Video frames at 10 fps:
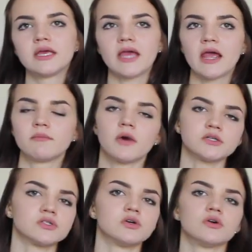gain
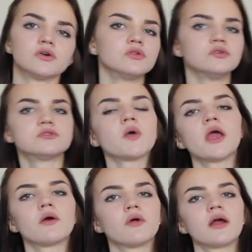muscle or lose
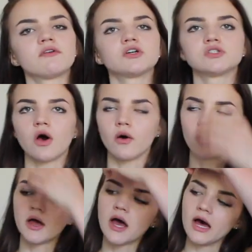weight or whatever.
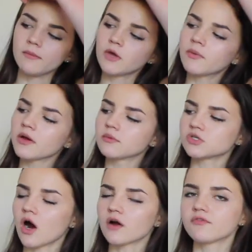So a meal plan
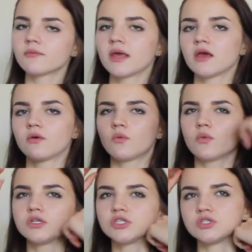was hard for me,
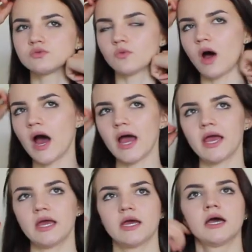which is
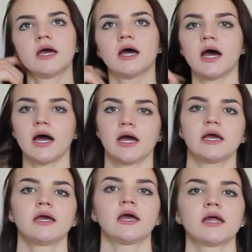why
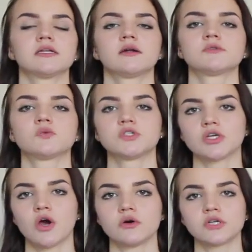I ended up
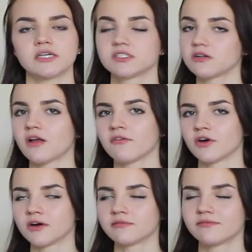switching coach. I still love
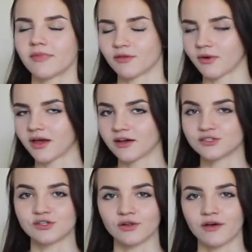her, by the way. I
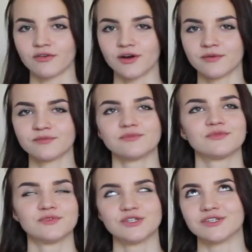still love her.
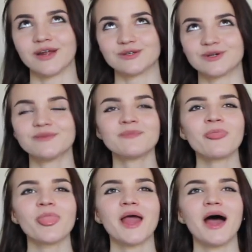She's an angel.
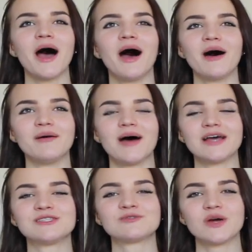
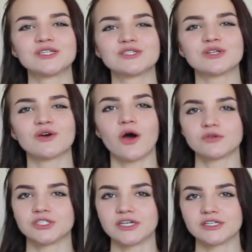I switched
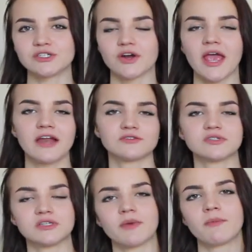coaches. Bcaas
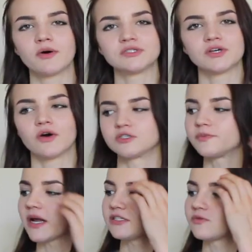was still my posing coach, but I